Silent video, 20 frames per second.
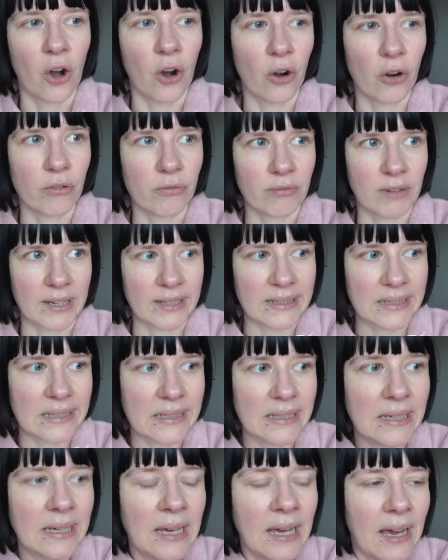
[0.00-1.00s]

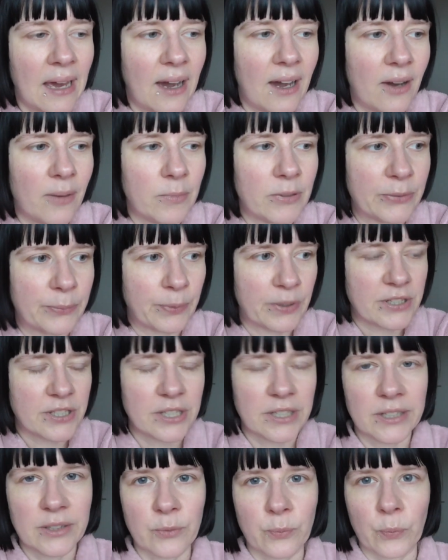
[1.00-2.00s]
already,
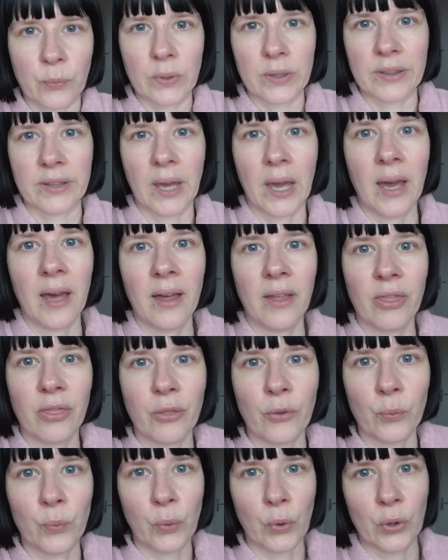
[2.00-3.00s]
especially with
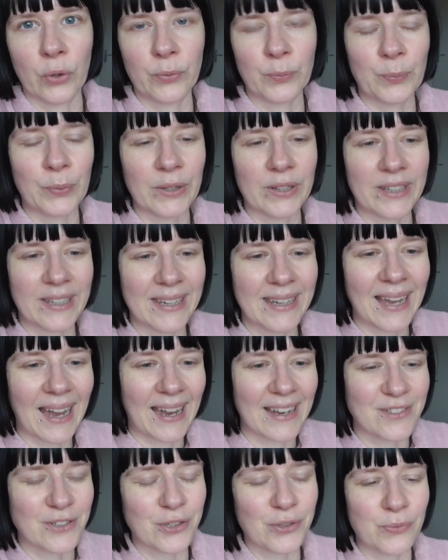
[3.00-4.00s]
the world building.
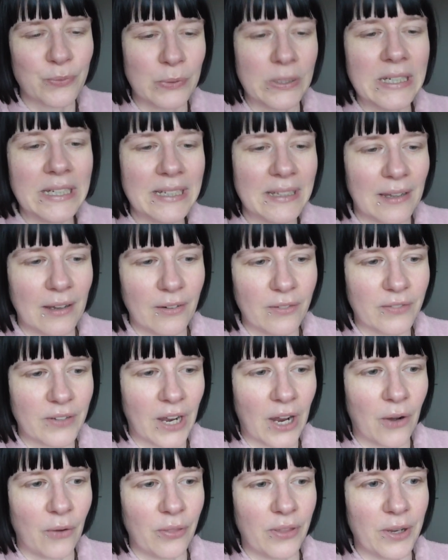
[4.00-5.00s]
I just really loved
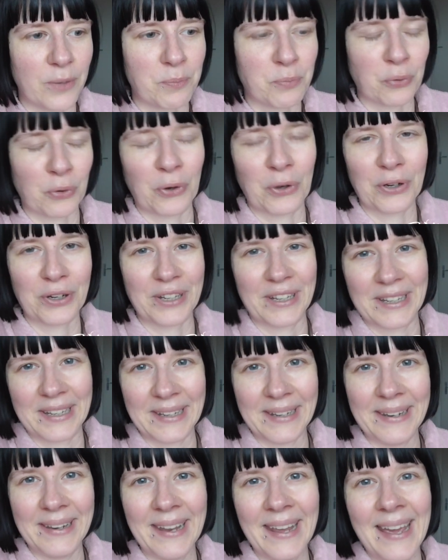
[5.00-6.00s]
how they brought
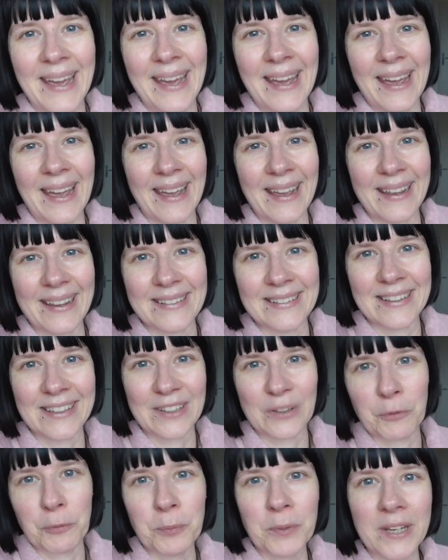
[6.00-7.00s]
in a
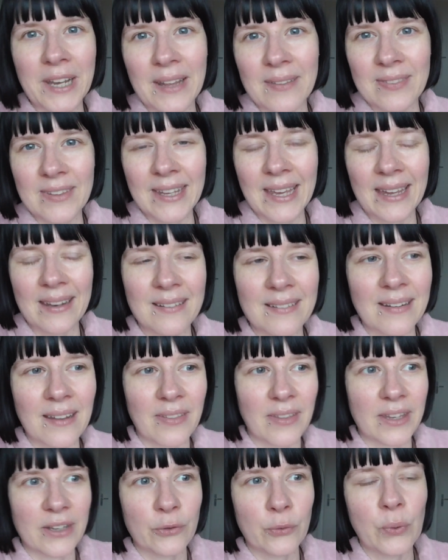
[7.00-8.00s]
human at the end.
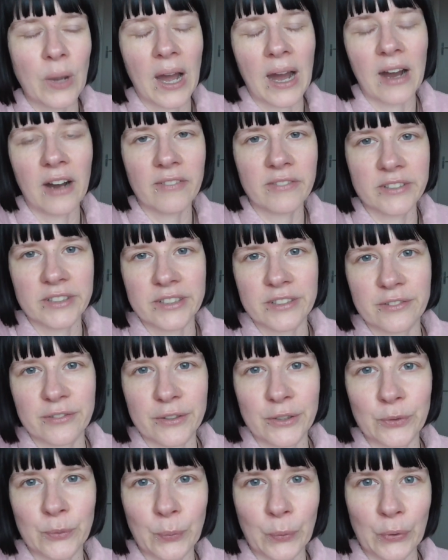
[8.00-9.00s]
They do have a
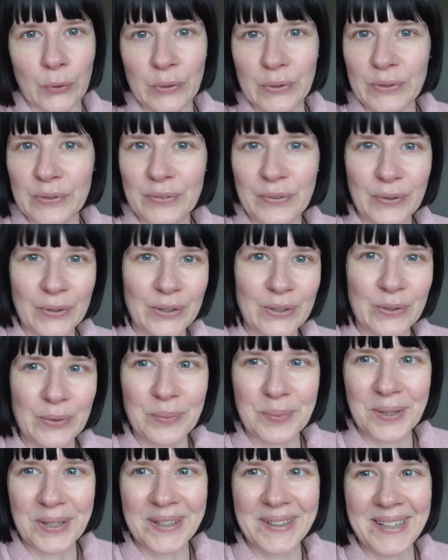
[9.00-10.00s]
different word for
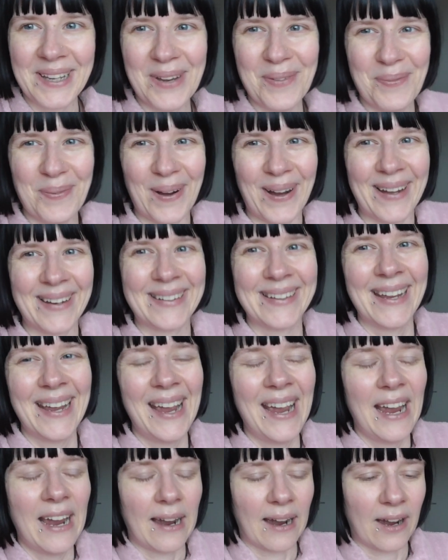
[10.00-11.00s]
human, but
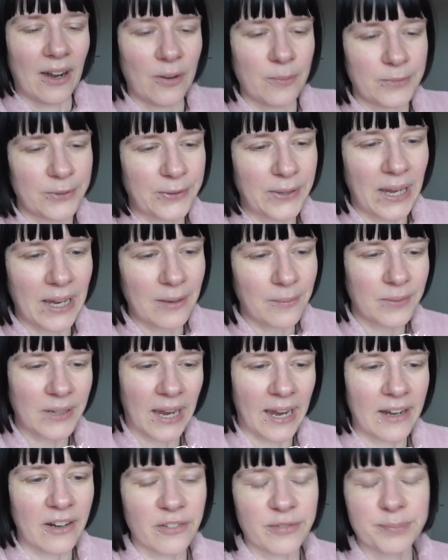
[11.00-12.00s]
you can
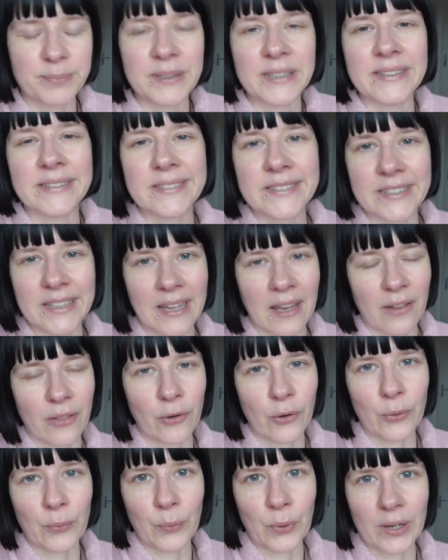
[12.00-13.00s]
kind of piece
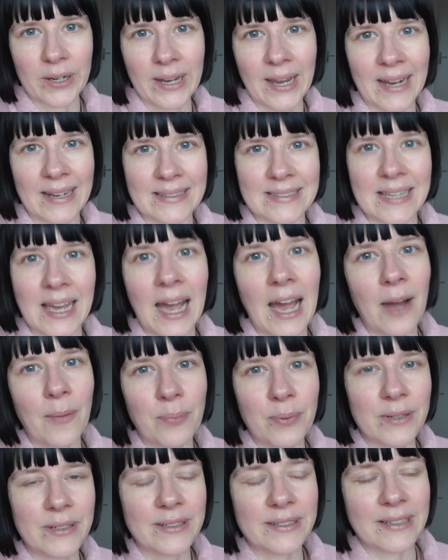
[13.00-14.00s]
together what has
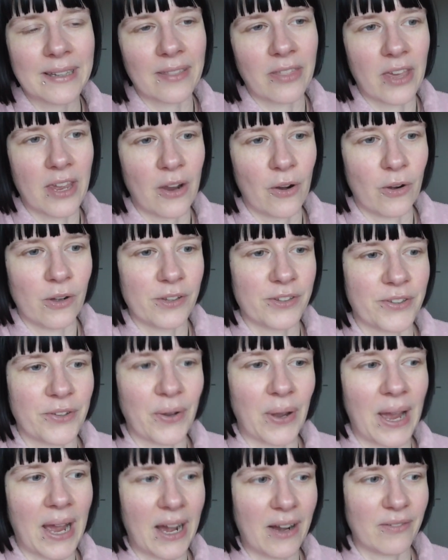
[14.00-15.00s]
happened. They
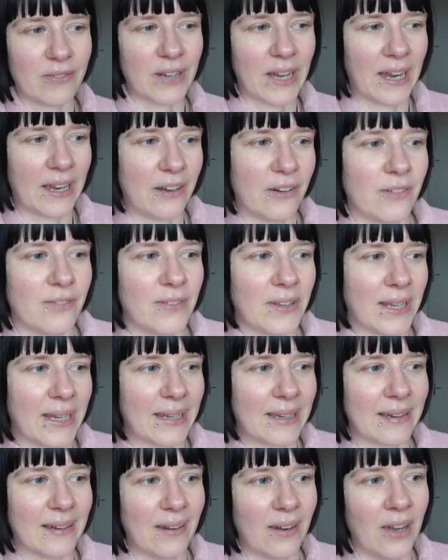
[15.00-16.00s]
also have kind of
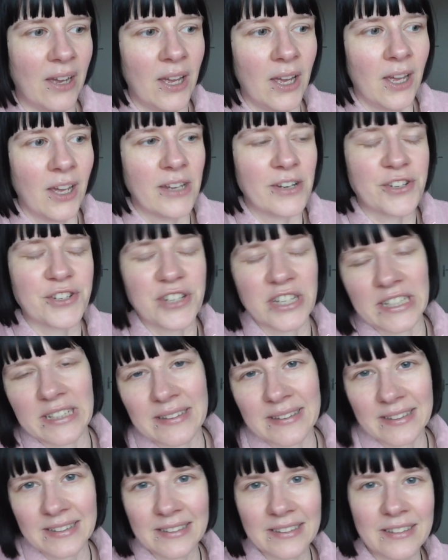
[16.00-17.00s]
like a
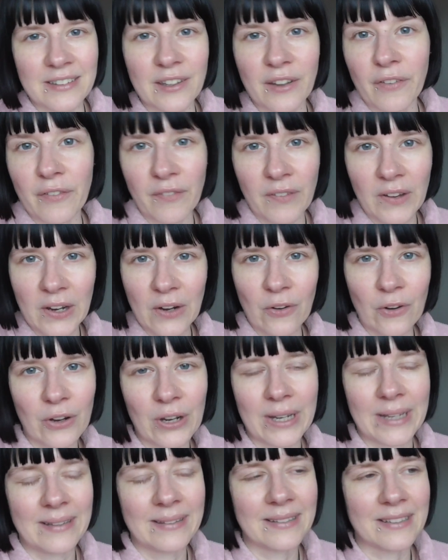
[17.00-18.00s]
Jesus figure
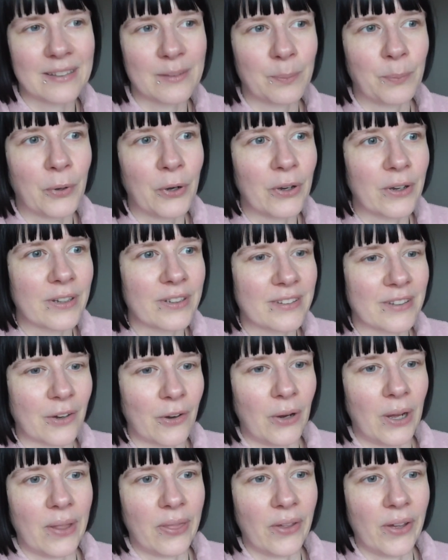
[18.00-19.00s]
in this book,
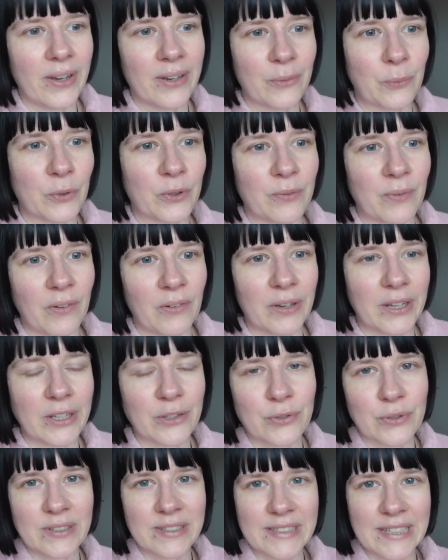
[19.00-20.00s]
so I thought it was very
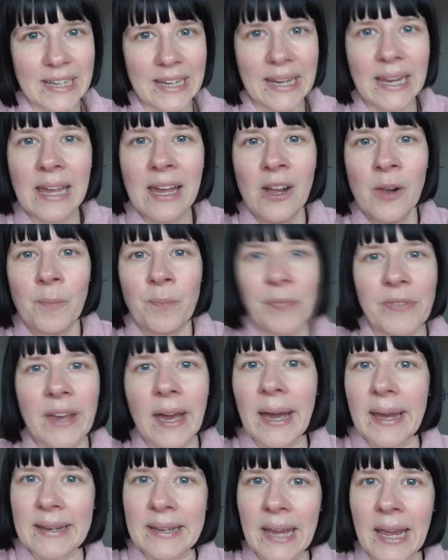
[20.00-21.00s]
interesting
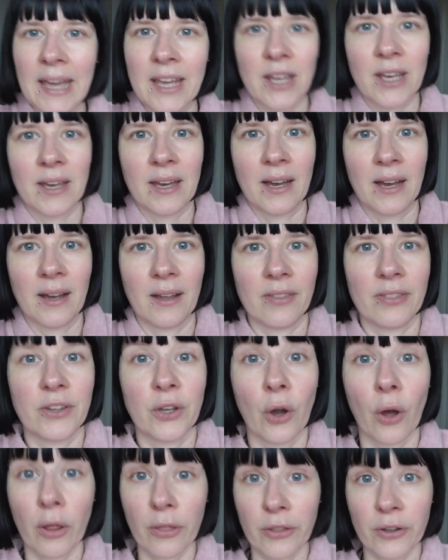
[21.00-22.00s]
that
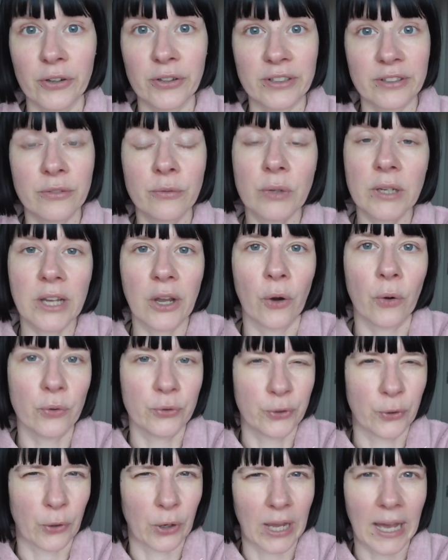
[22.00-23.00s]
the author doesn't really
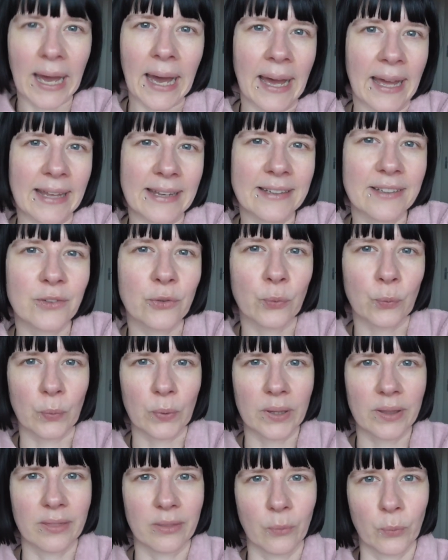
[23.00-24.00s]
hold your hand
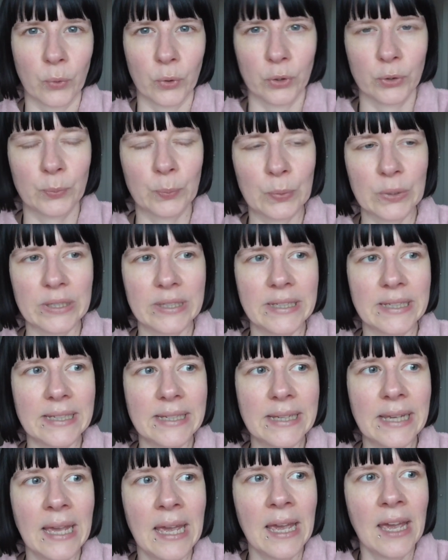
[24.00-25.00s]
with the world
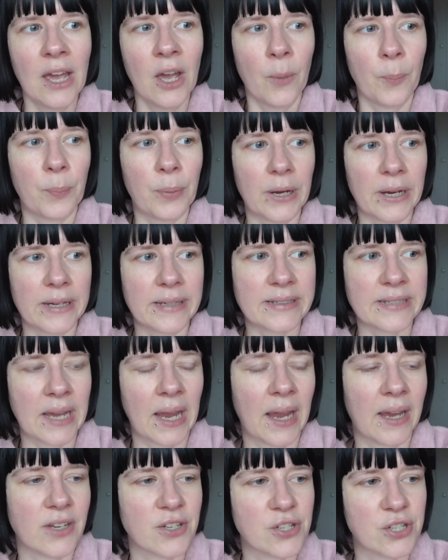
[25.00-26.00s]
building, but
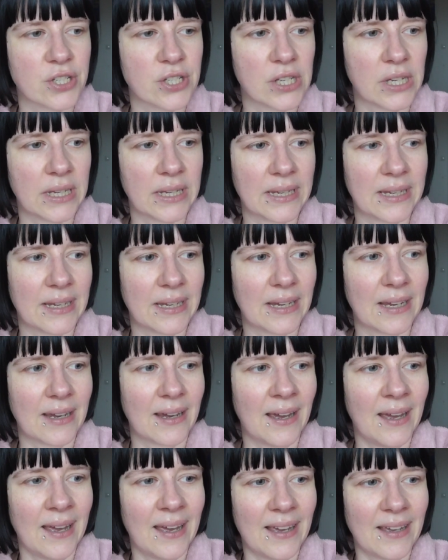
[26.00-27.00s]

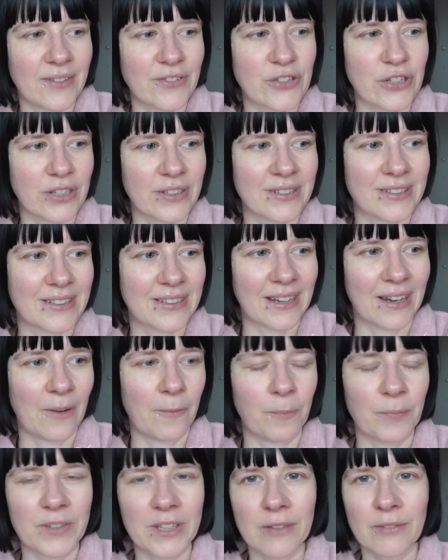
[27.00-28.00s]
she just
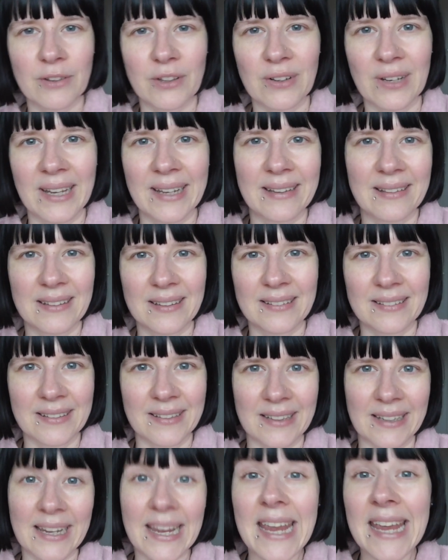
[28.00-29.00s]
gives you these
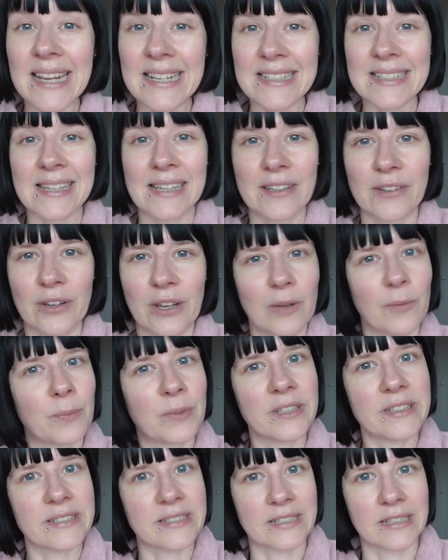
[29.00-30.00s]
little hints, and you can
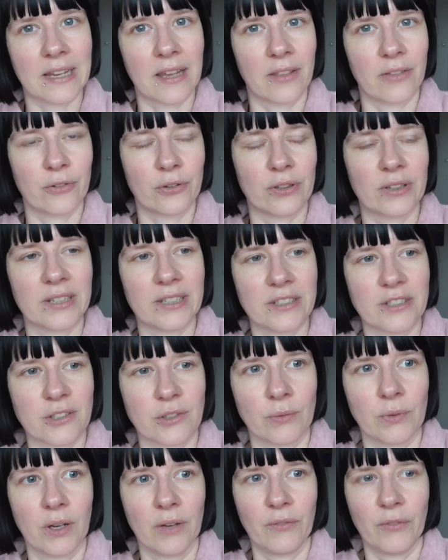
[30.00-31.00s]
piece together the
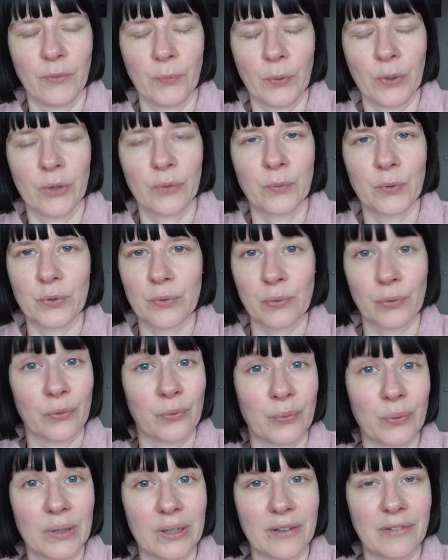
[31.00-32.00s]
history of the world, which
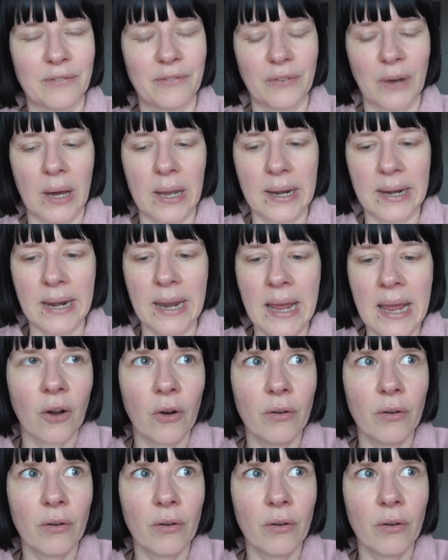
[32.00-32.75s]
was really fun.